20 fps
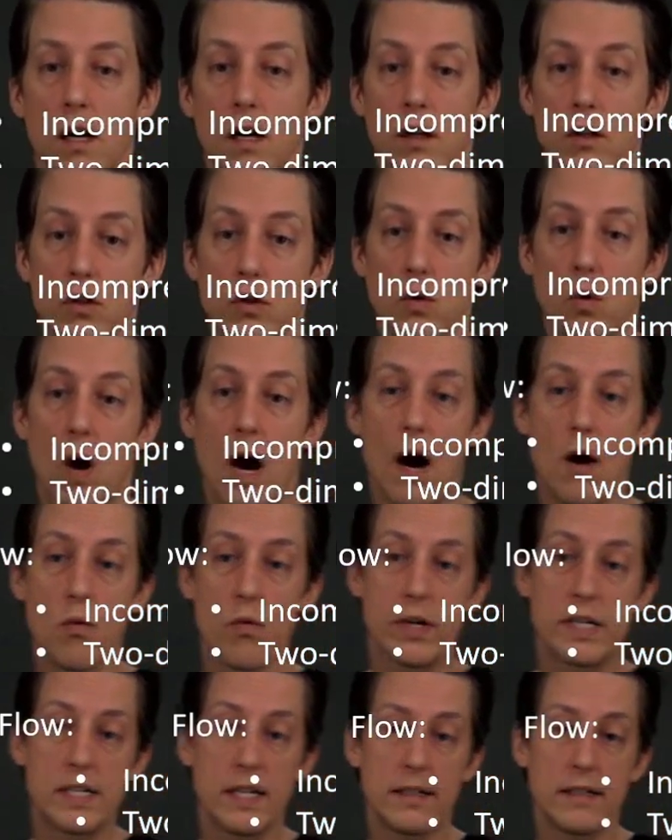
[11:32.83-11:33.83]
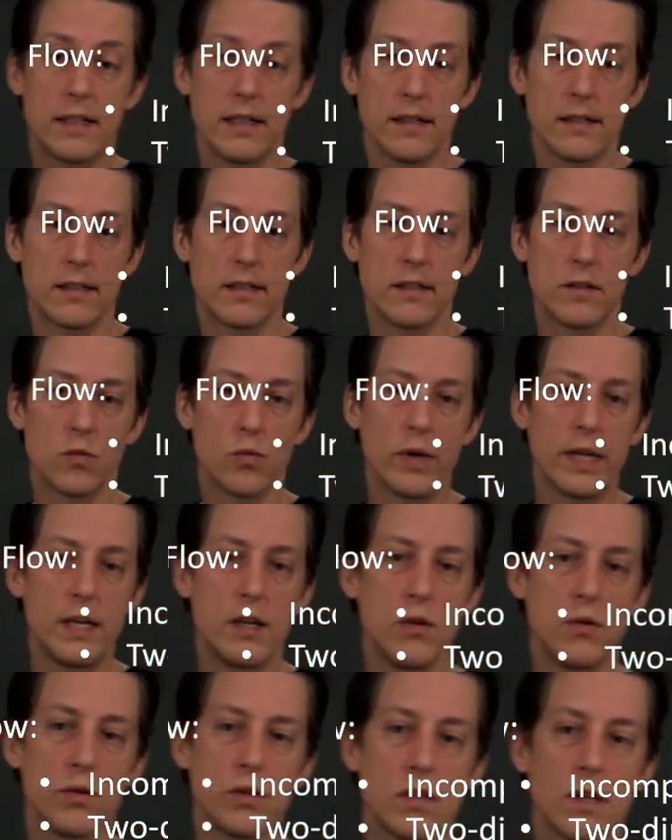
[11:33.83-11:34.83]
So how we did this is we
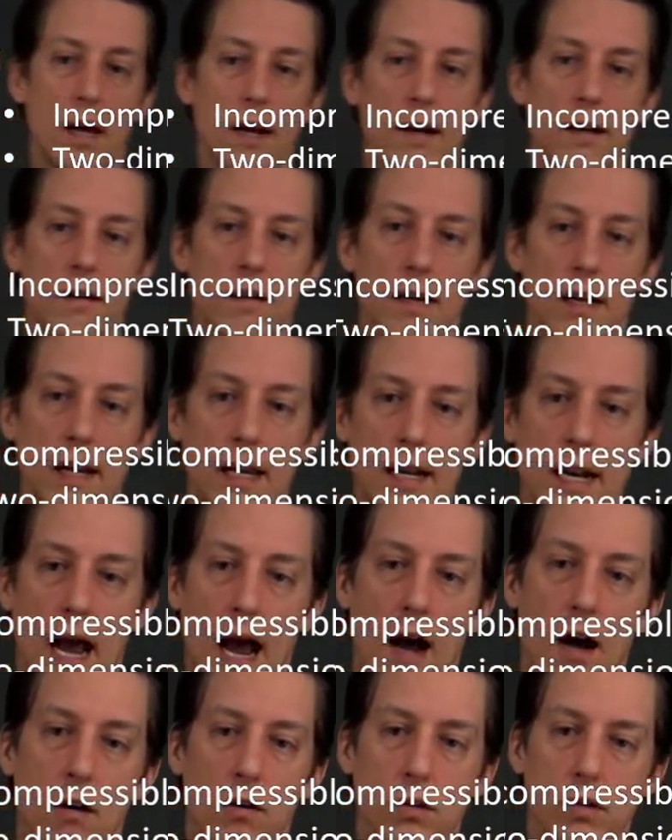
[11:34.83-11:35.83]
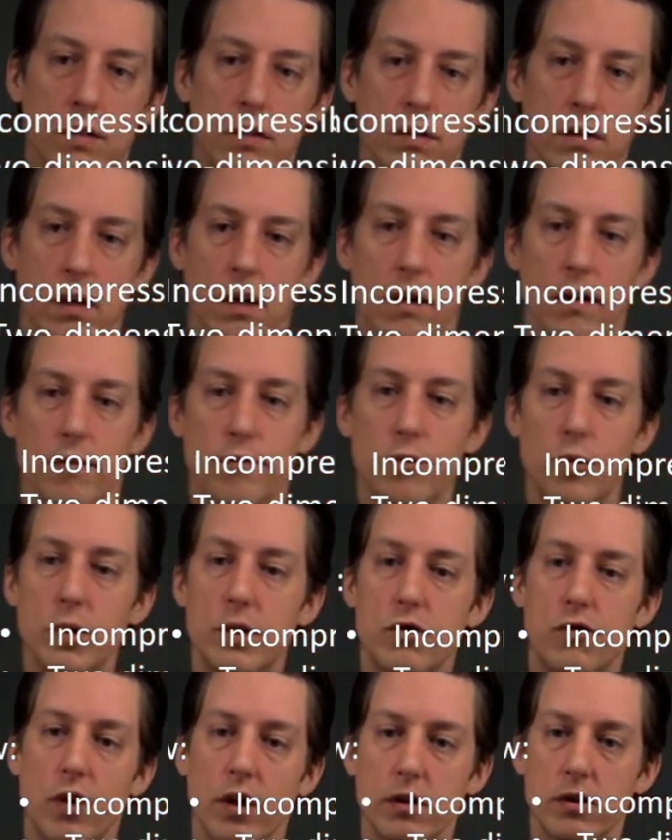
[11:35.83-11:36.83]
used an in-house fluid
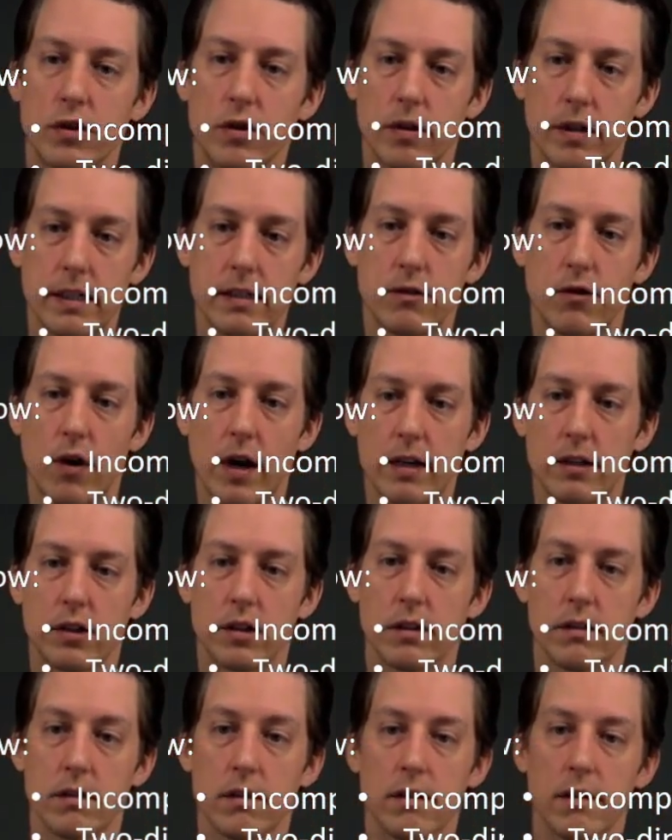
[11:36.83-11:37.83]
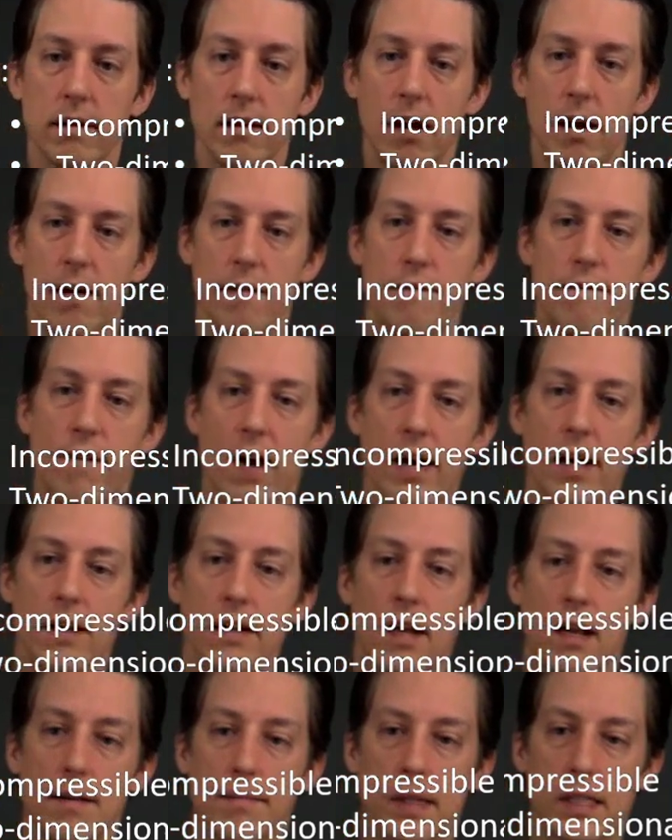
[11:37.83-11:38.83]
structure interaction finite
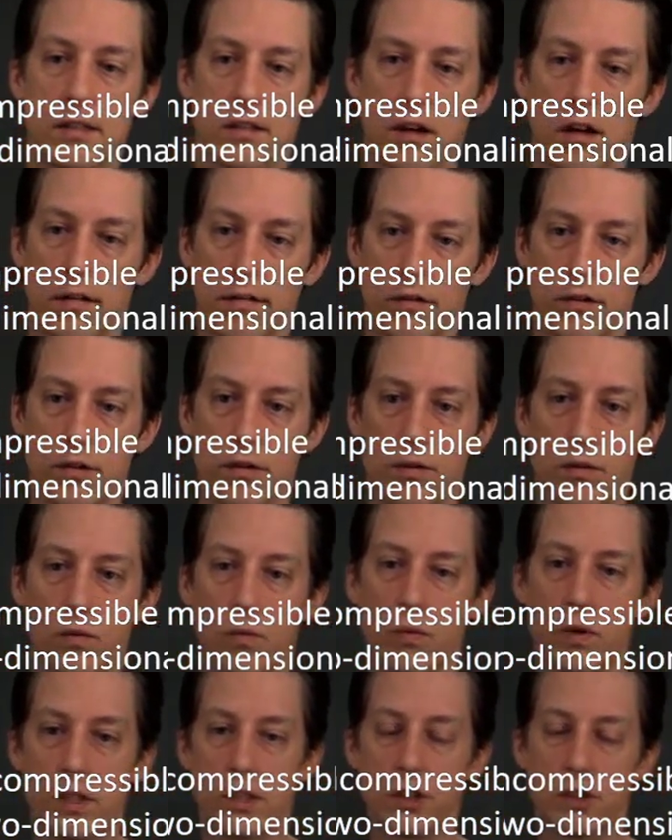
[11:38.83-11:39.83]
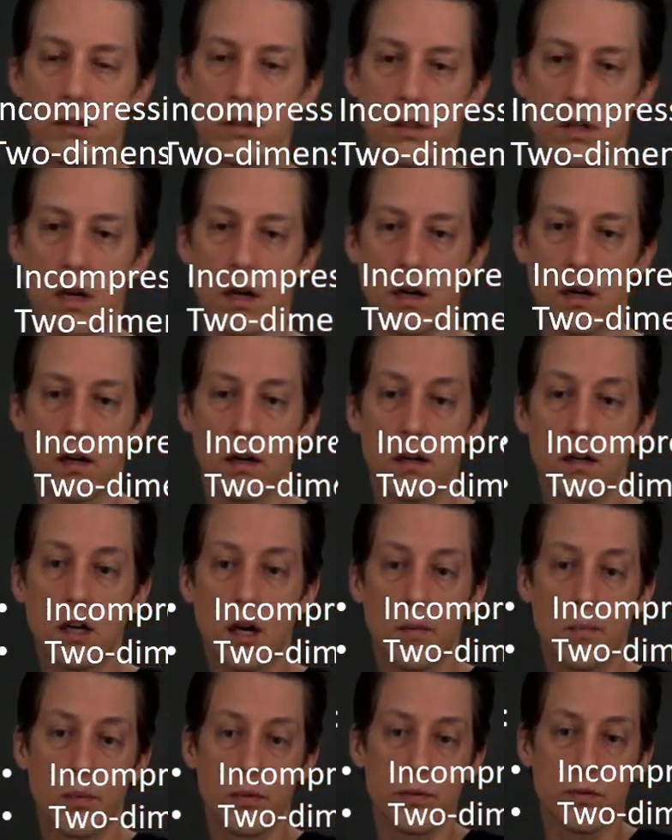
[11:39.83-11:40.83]
element solver, which
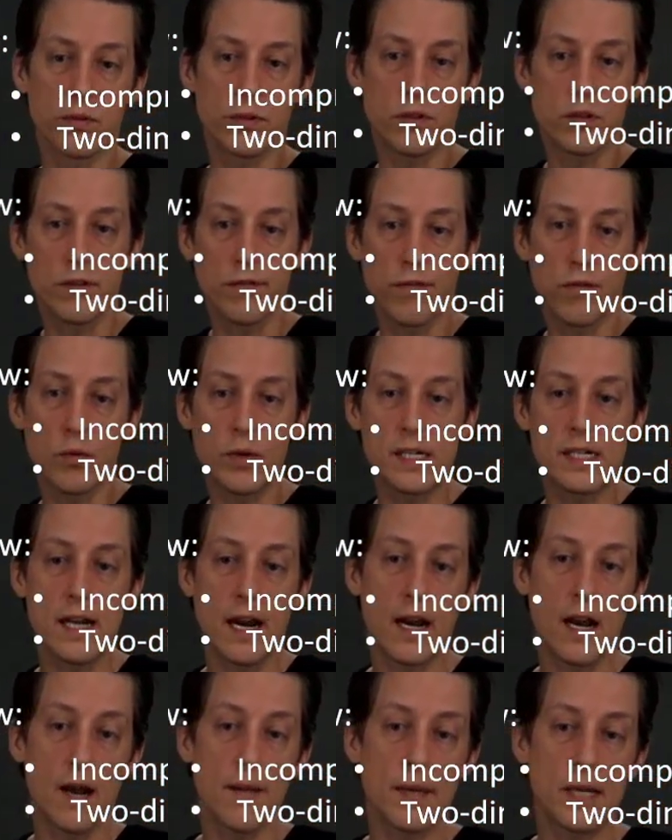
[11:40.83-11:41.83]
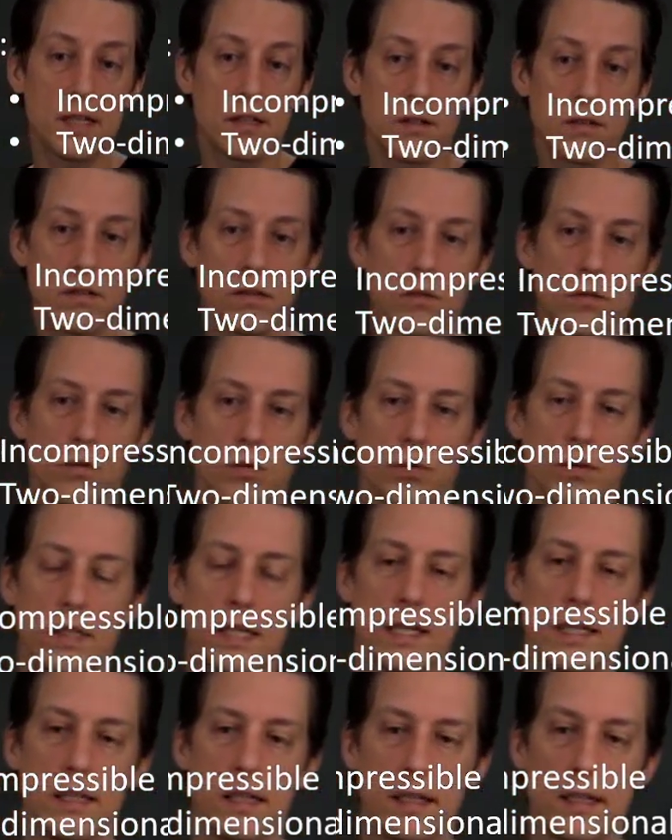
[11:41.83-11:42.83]
couples the fluid dynamics to
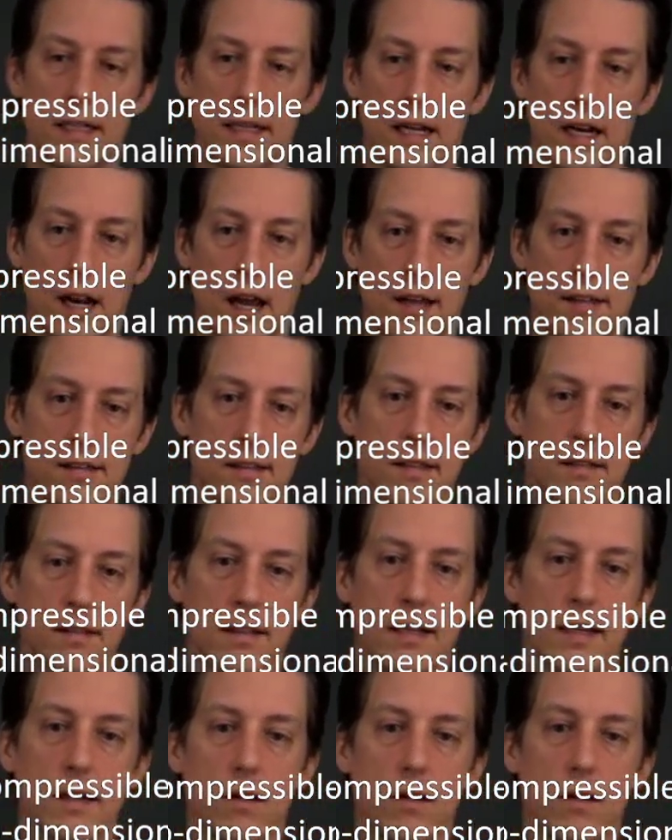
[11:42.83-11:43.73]
the elasticity